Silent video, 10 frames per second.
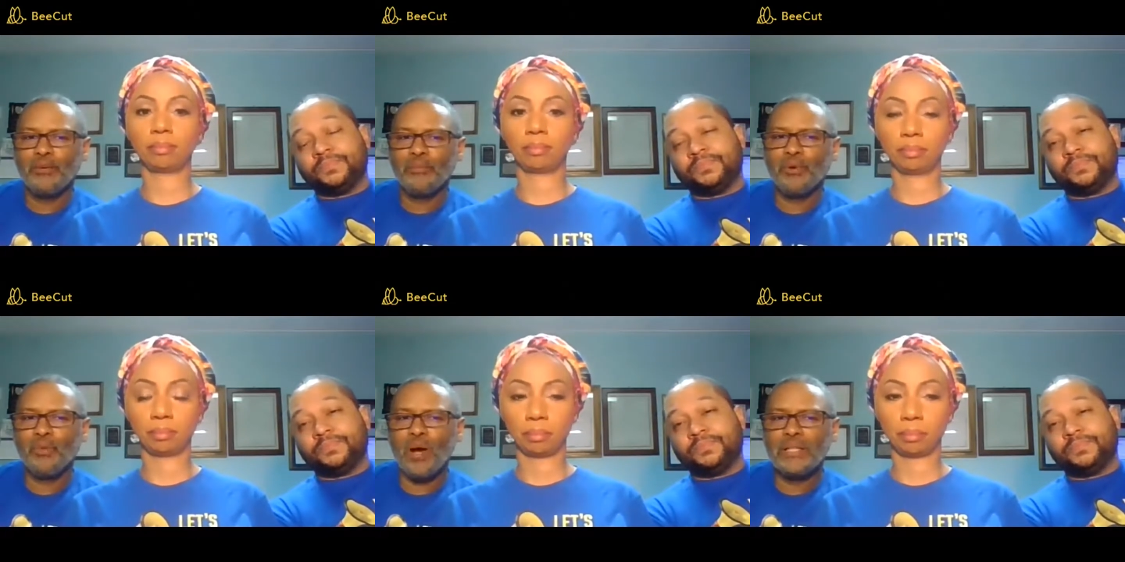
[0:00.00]

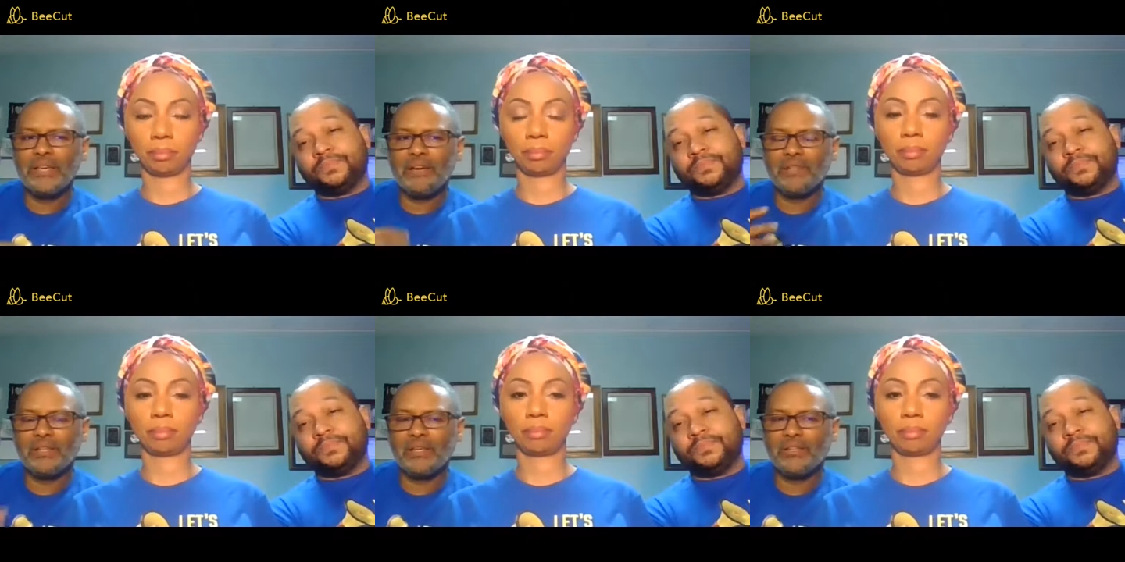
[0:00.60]
Speaker 1: But once
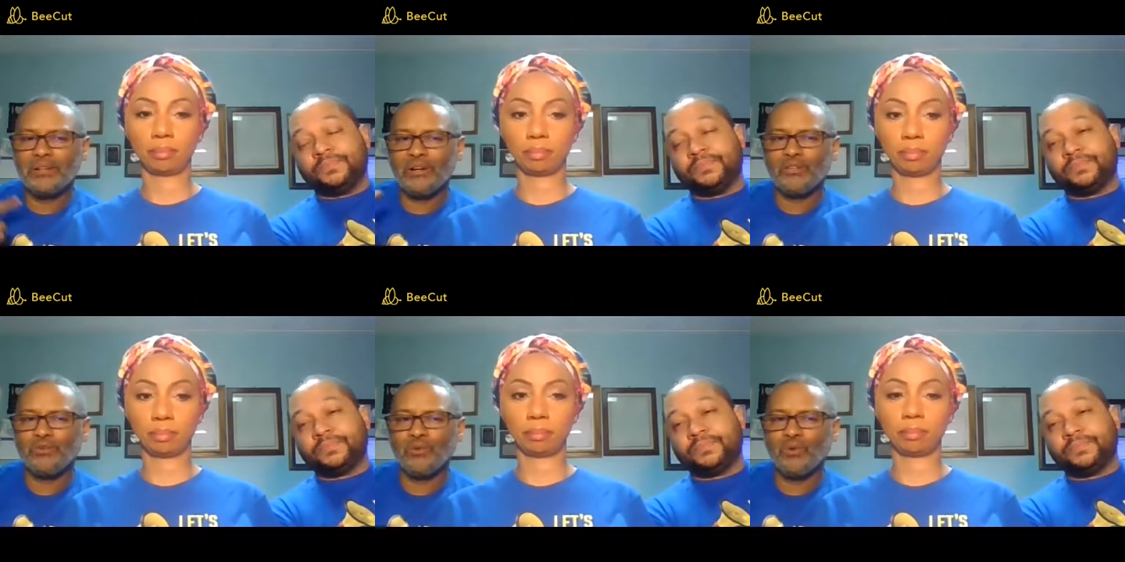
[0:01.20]
everything started
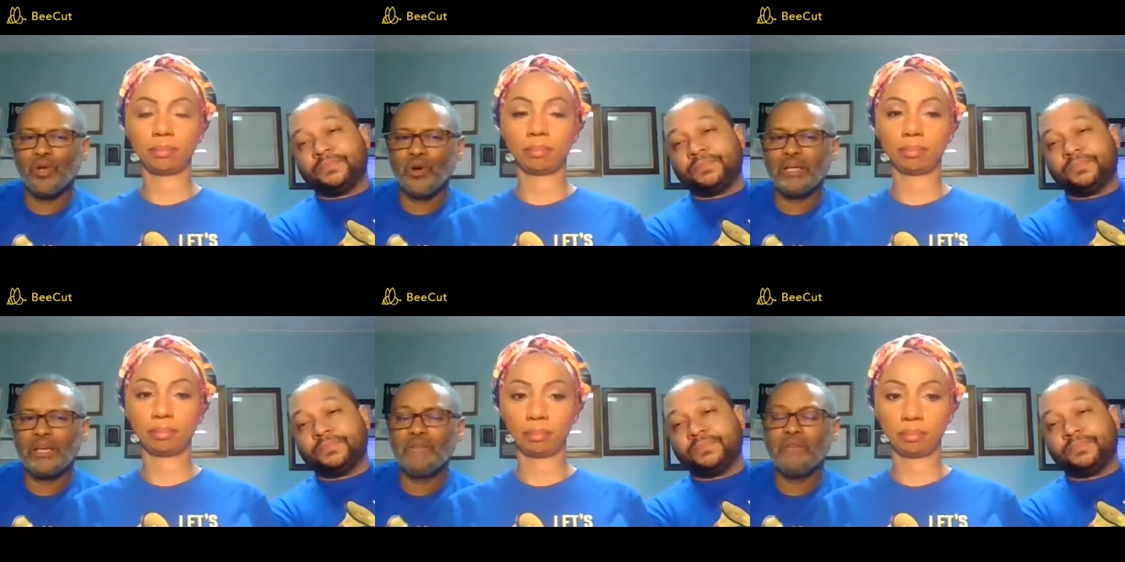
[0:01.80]
to roll out,
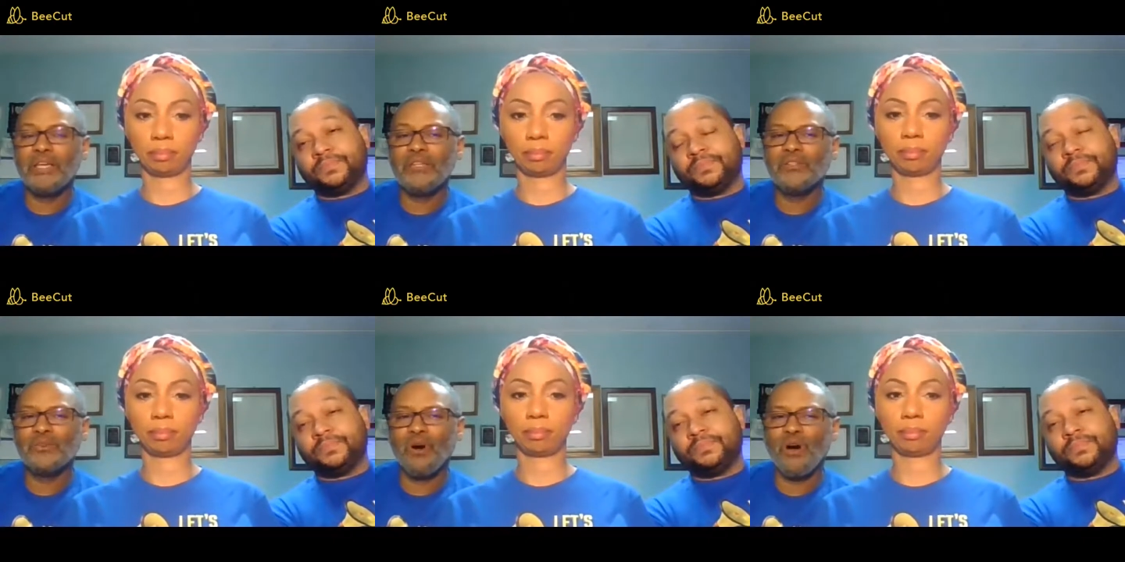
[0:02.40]
if he
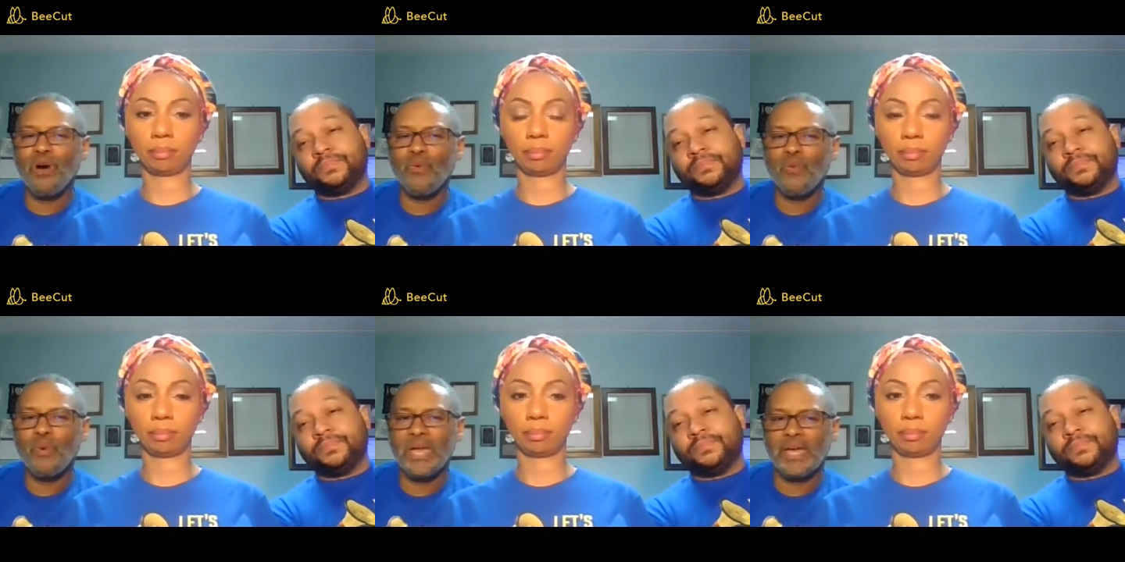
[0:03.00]
saw a
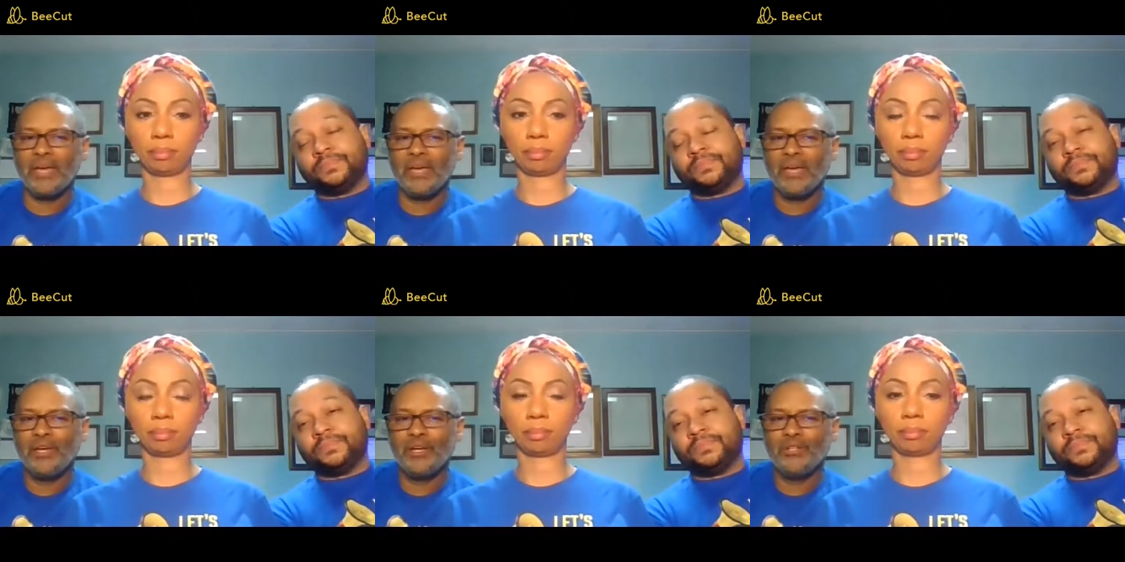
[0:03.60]
way
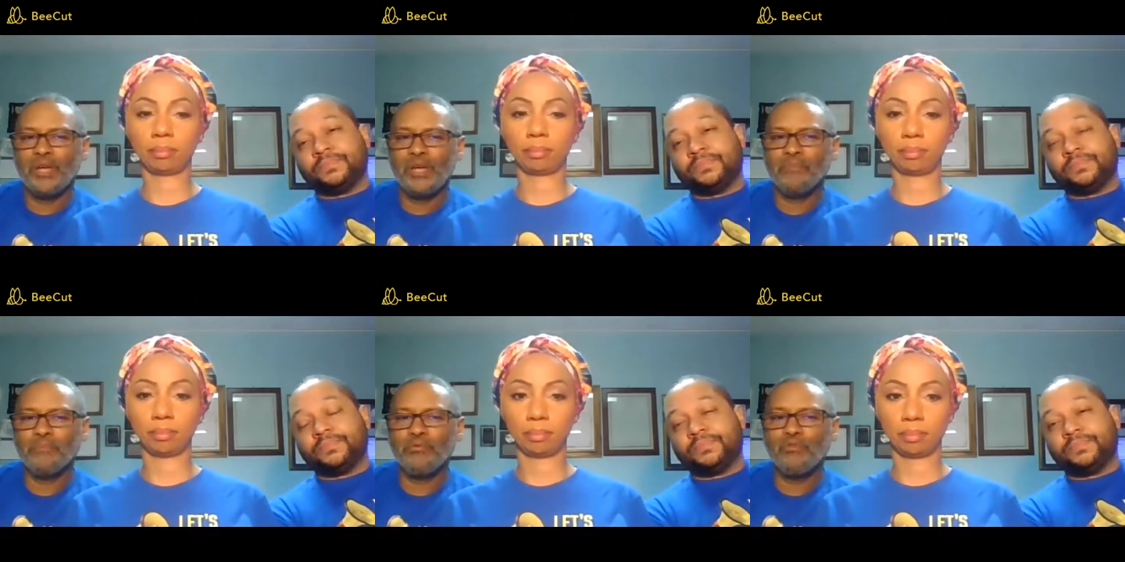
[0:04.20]
to
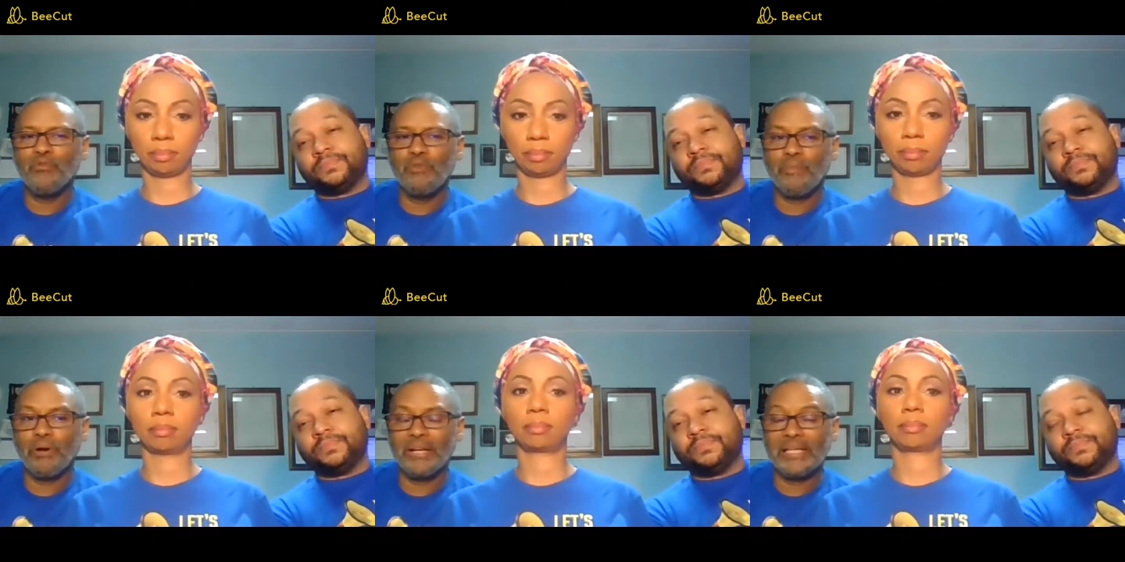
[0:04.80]
improve
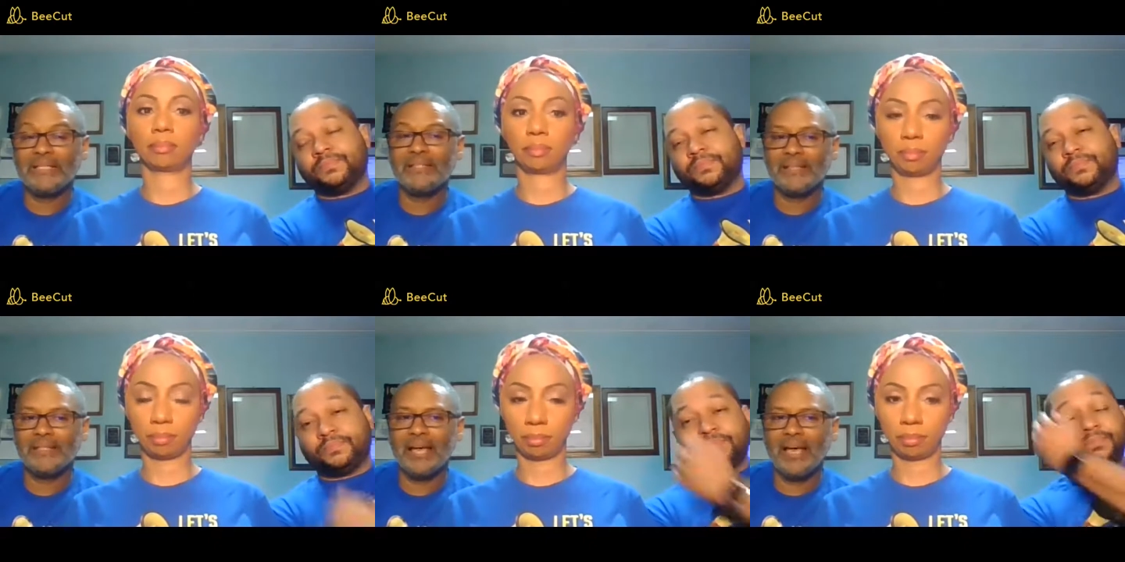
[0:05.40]
upon his
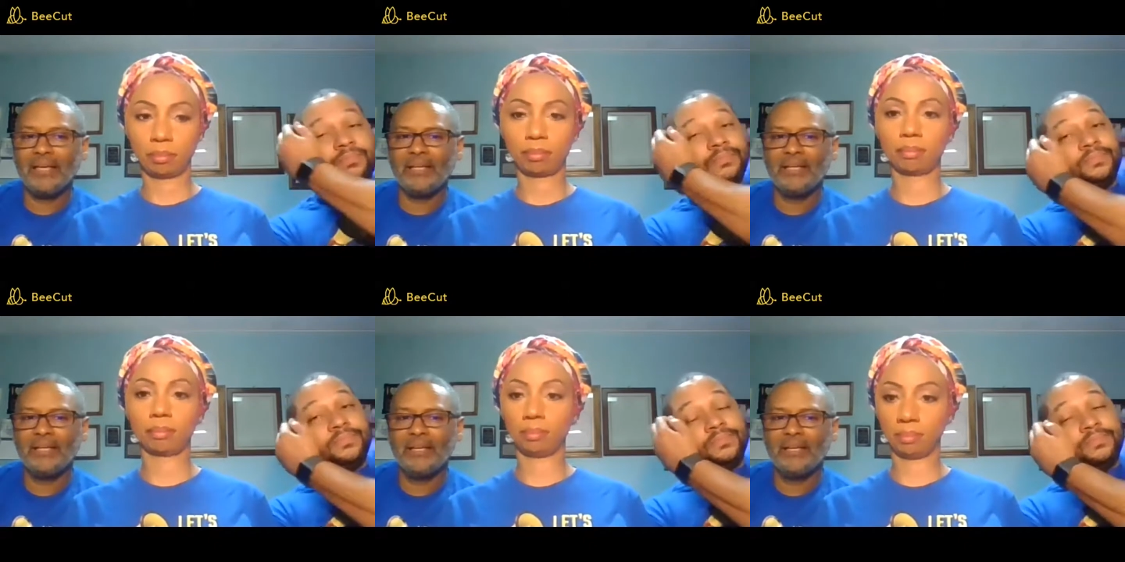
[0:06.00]
design,
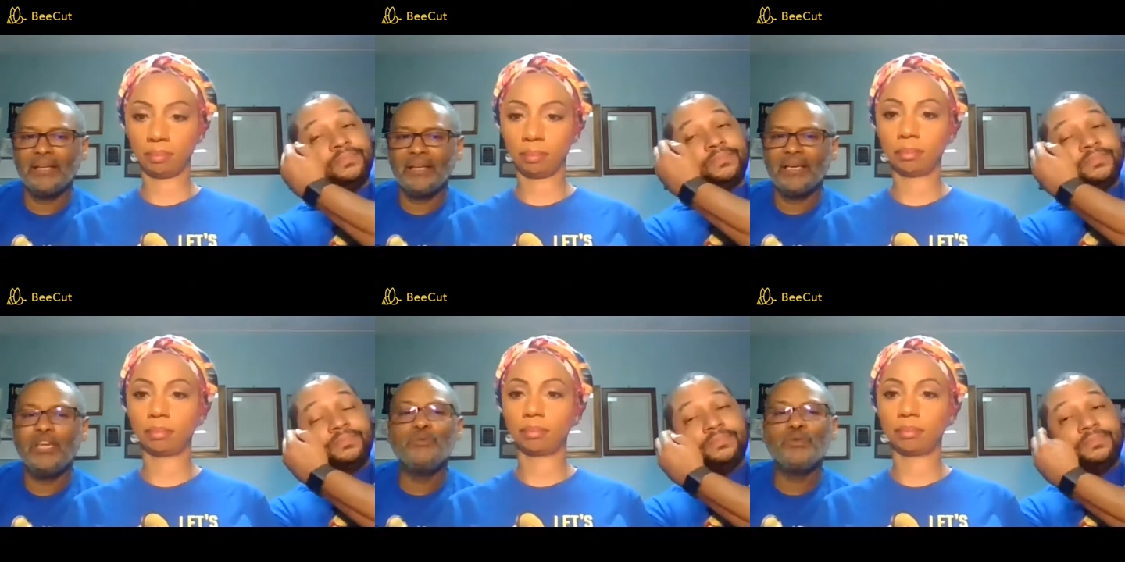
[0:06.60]
mm-hmm.
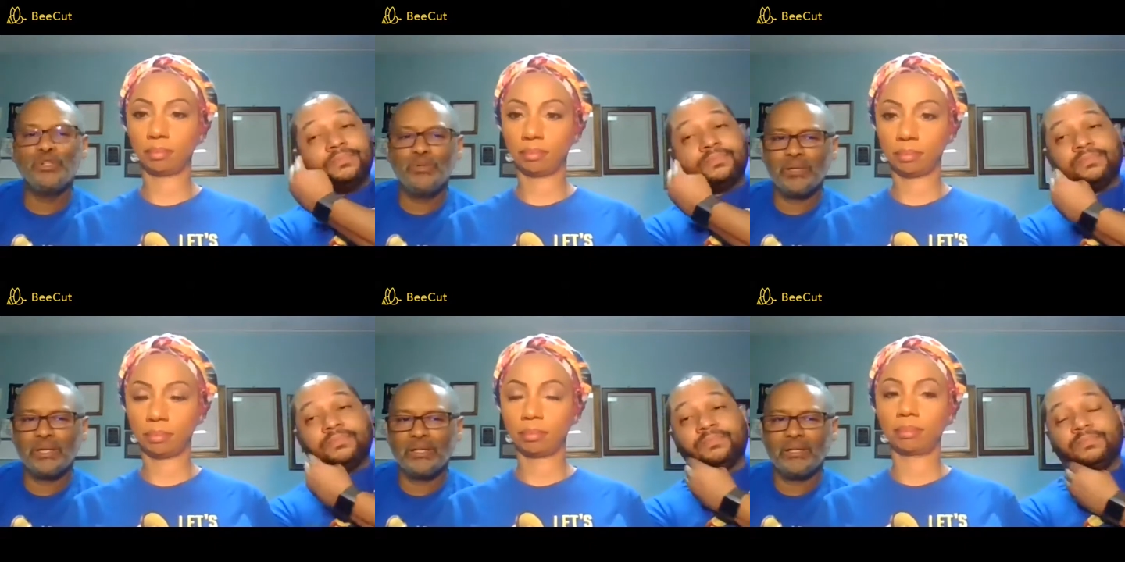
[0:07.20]
he would do it.